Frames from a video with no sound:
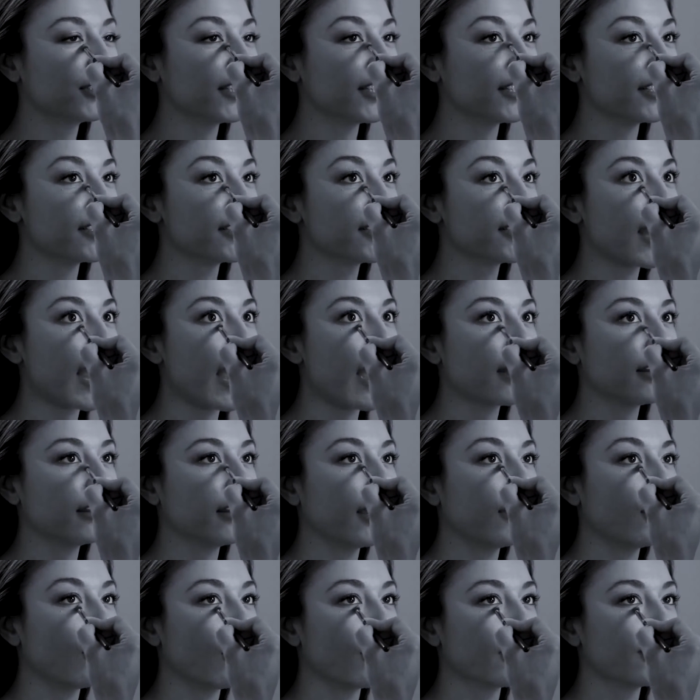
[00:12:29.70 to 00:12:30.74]
Please, yeah, and
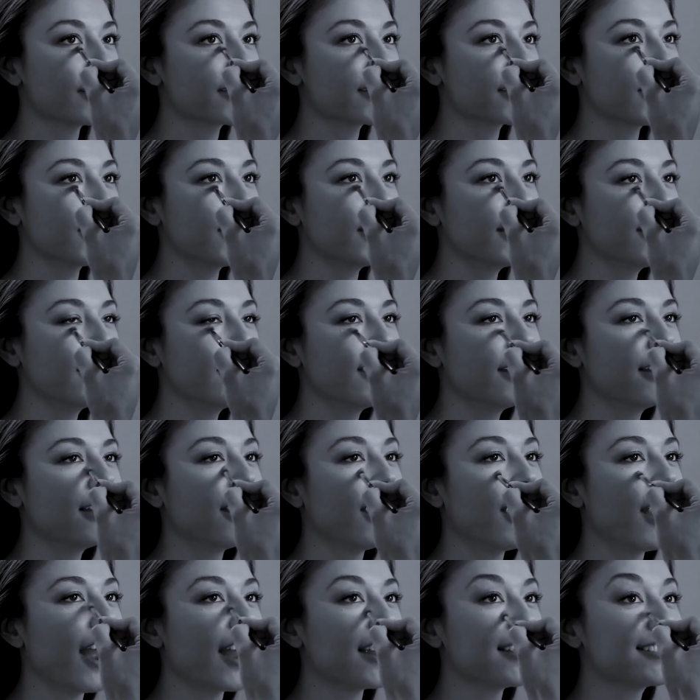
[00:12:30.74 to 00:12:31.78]
like honestly,
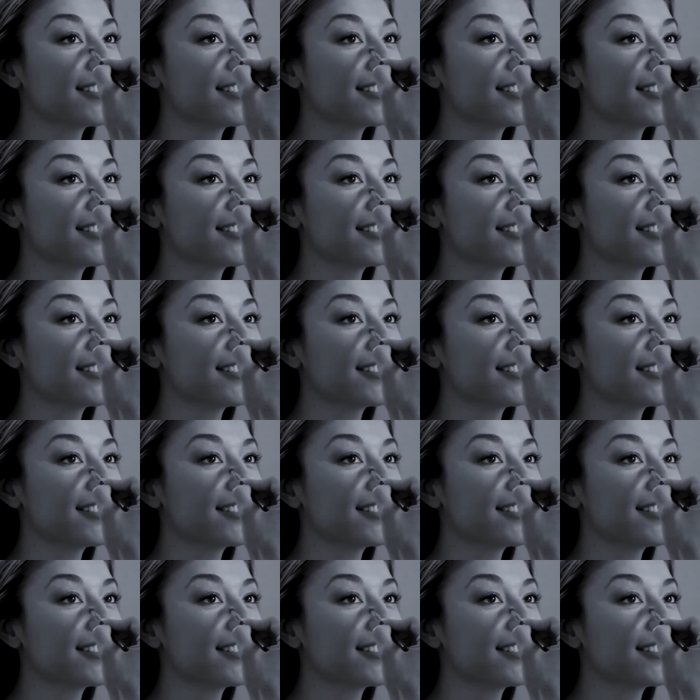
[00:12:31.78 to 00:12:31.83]
I